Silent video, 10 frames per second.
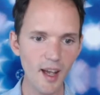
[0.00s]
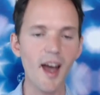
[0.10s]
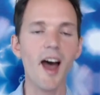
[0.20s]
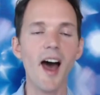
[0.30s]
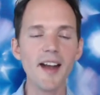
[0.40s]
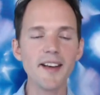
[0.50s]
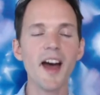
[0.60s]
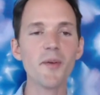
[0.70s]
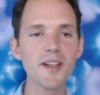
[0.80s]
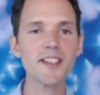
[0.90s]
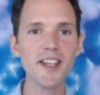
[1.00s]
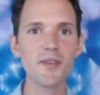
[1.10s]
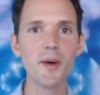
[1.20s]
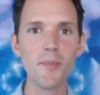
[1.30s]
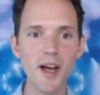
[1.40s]
I now receive
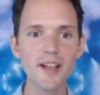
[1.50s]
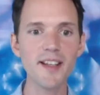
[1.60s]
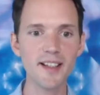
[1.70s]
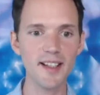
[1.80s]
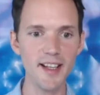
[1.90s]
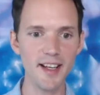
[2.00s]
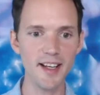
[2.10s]
abundantly.